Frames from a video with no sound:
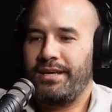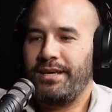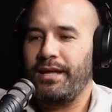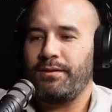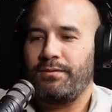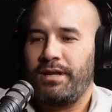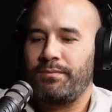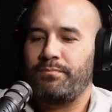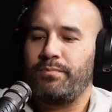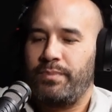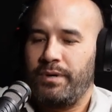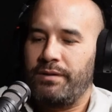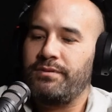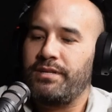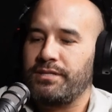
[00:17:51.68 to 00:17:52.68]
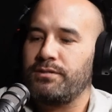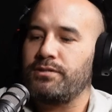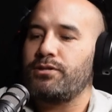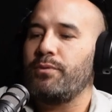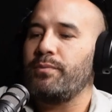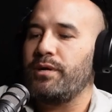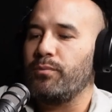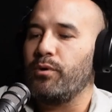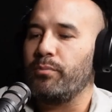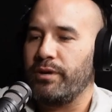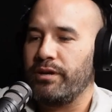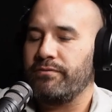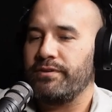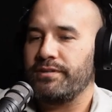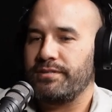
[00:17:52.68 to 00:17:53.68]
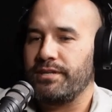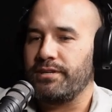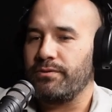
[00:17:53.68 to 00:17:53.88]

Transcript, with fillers: it it, it there's so many more benefits than